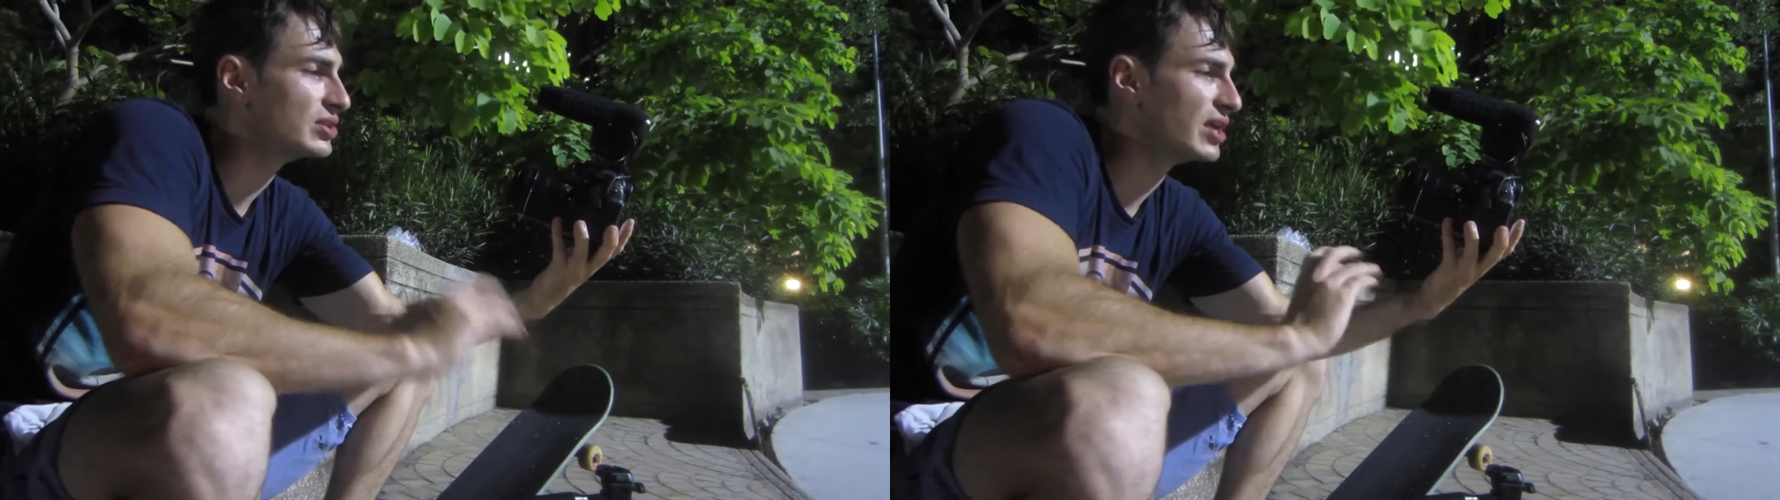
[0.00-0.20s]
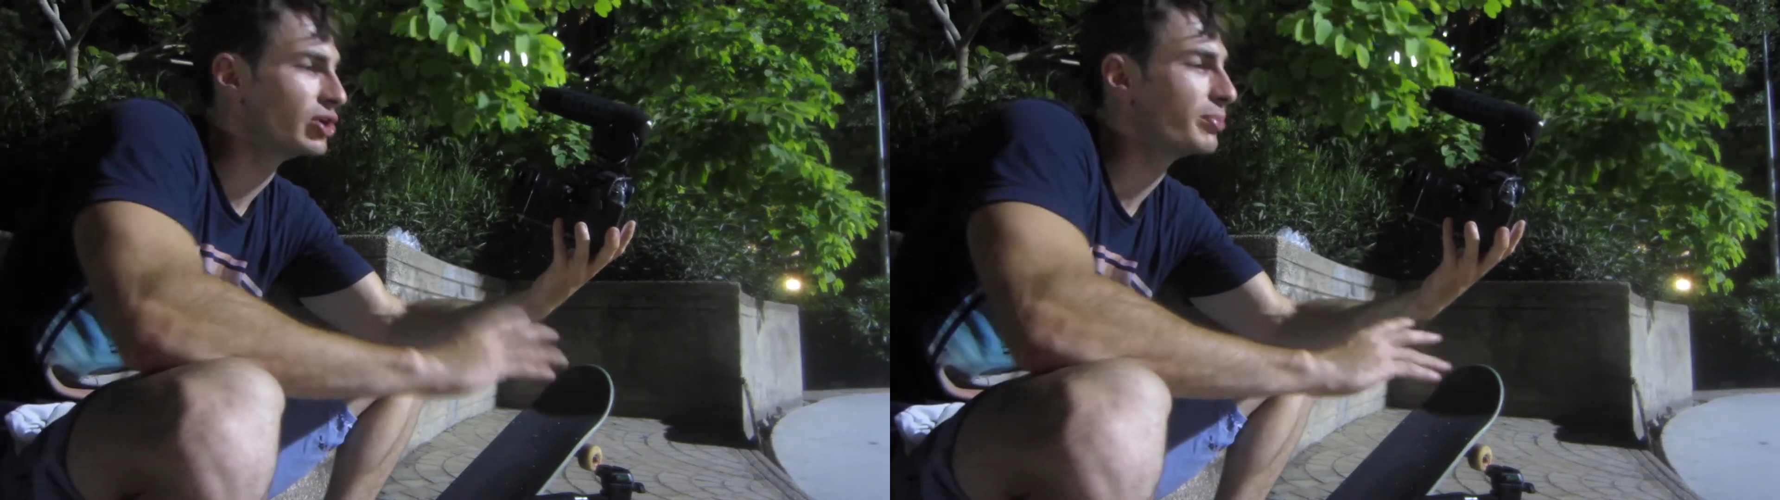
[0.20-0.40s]

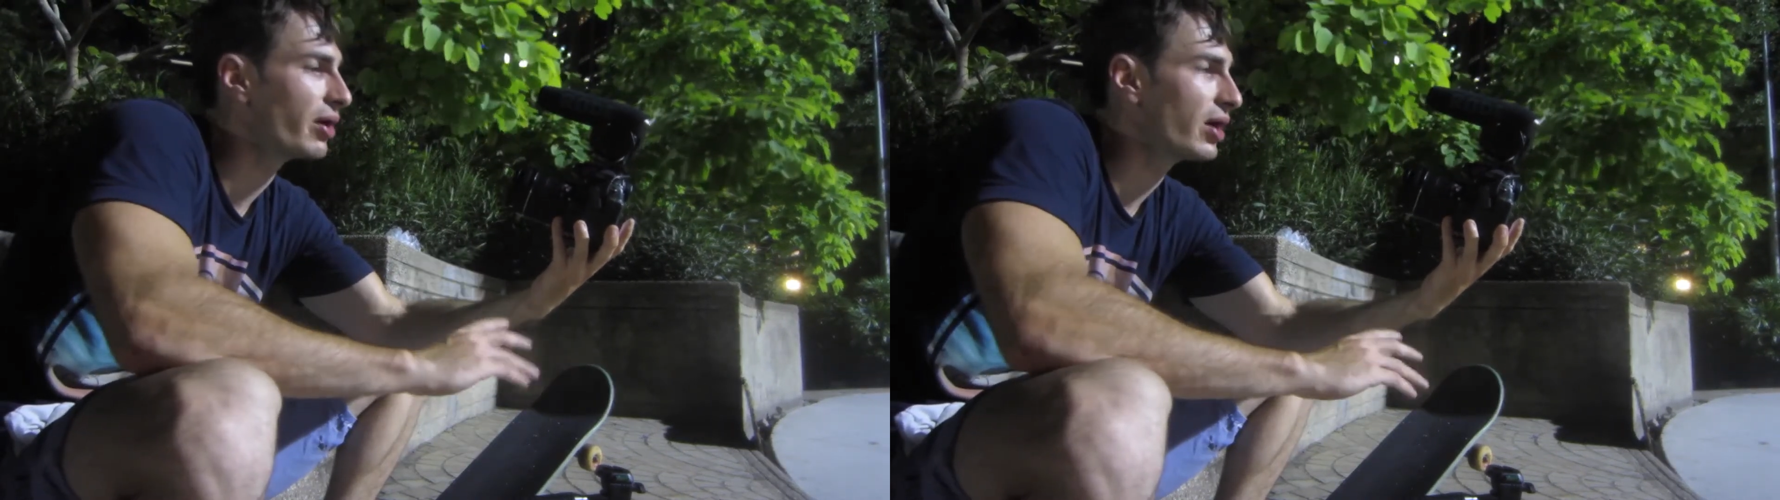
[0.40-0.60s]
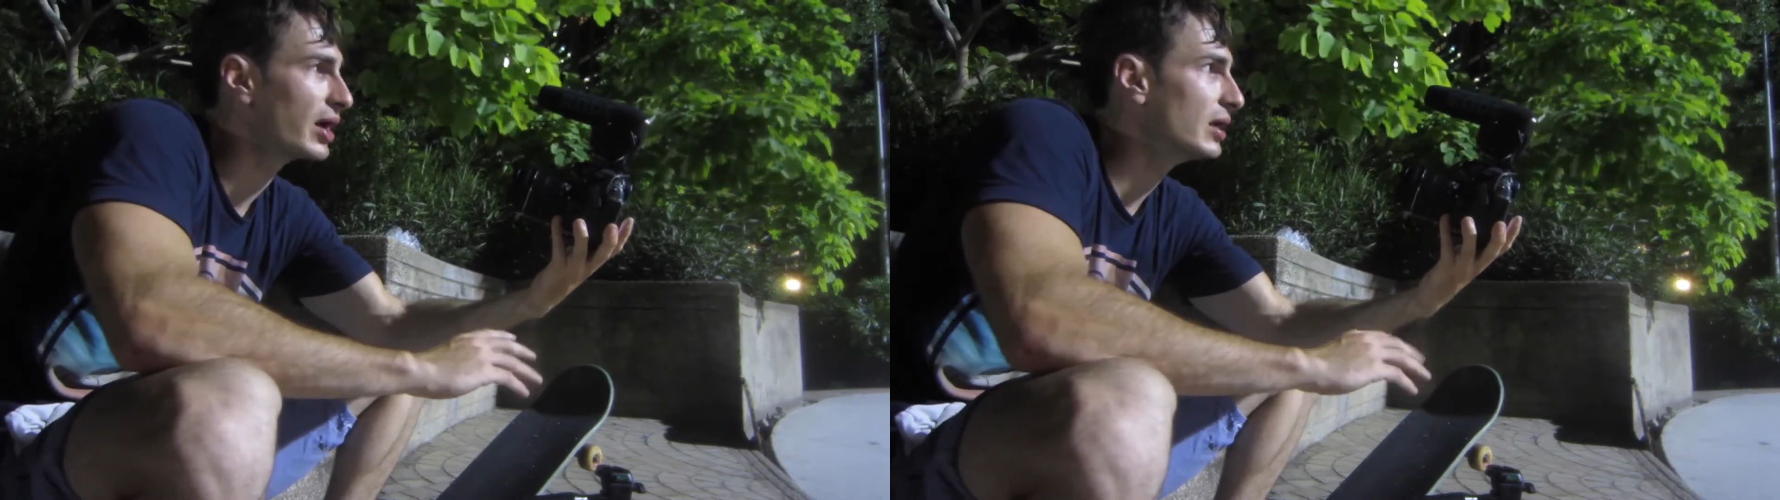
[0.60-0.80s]
then you'll be
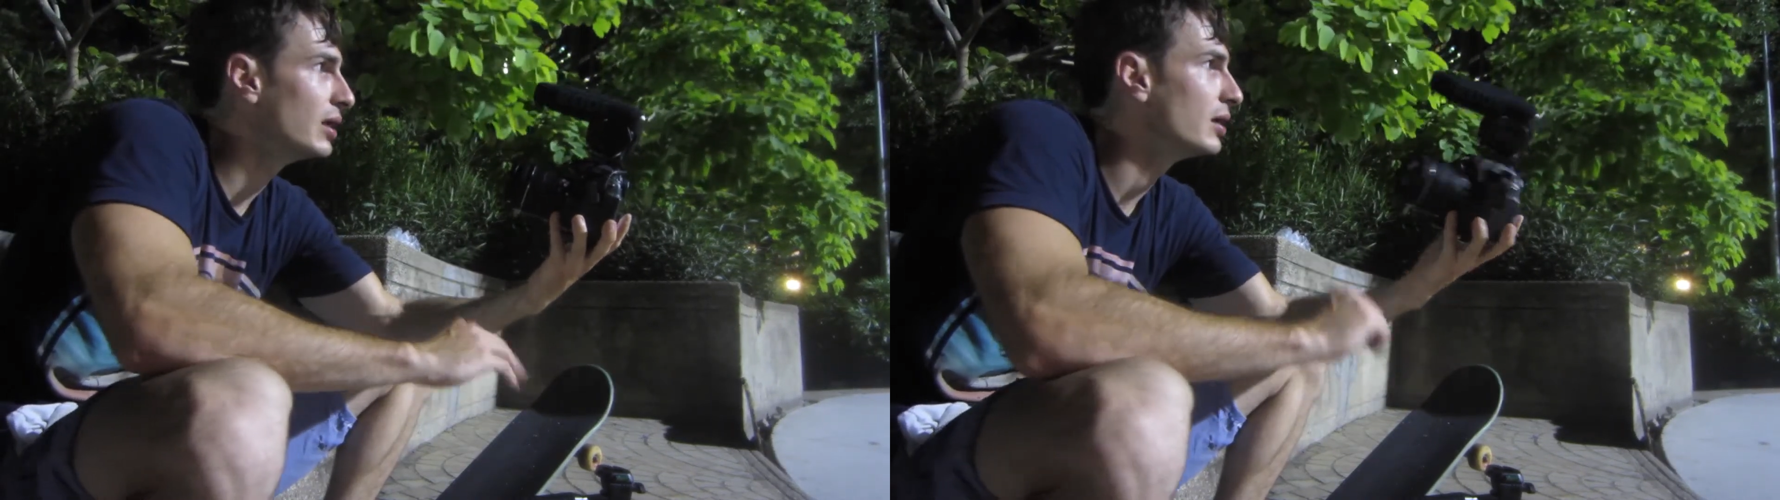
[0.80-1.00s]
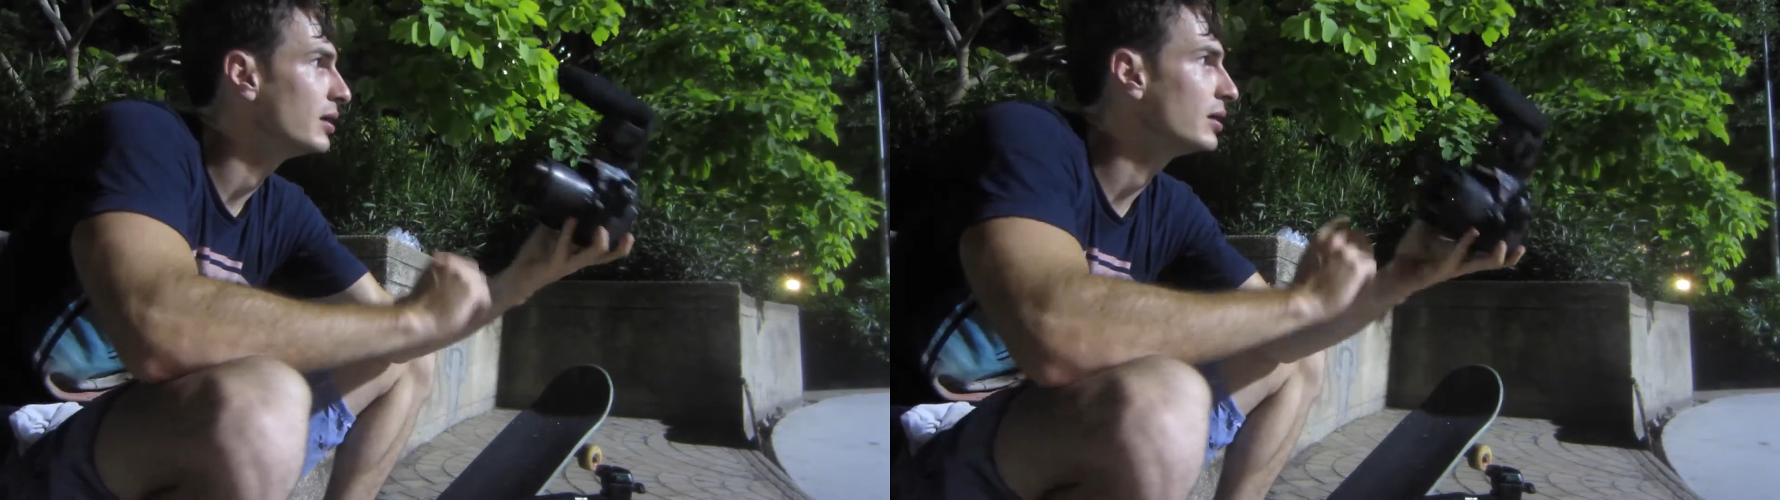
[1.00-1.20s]
all
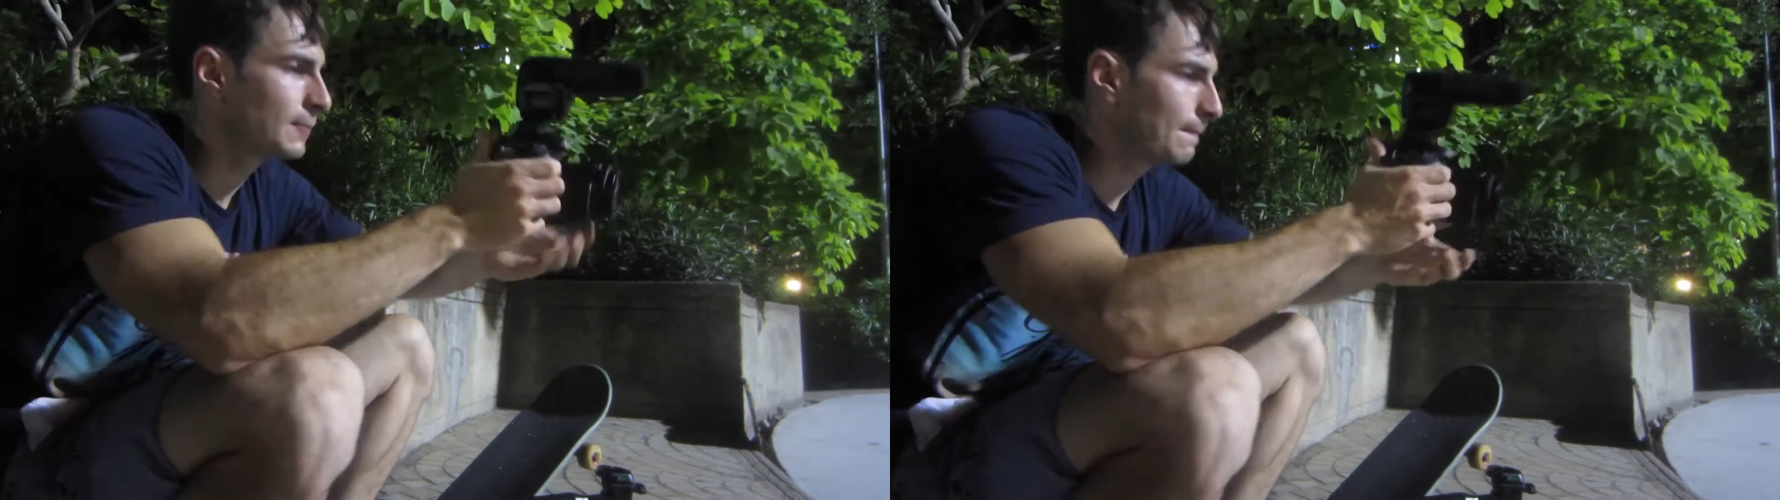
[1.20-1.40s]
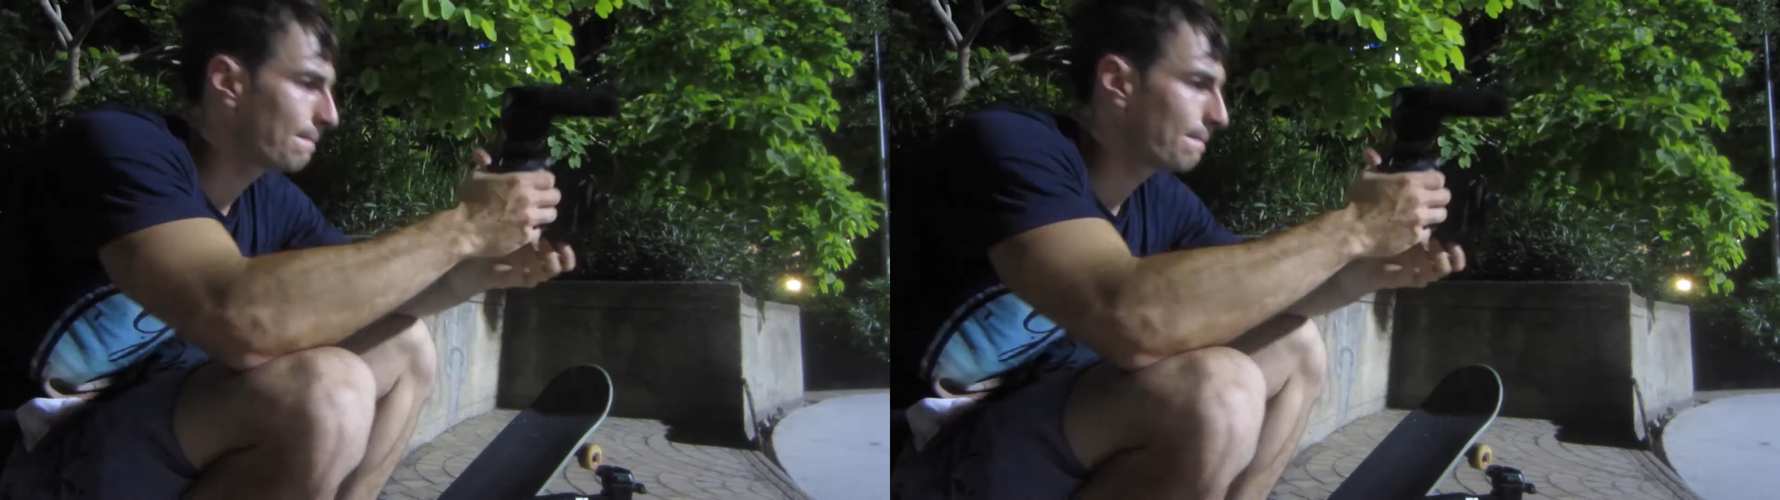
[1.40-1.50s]
right.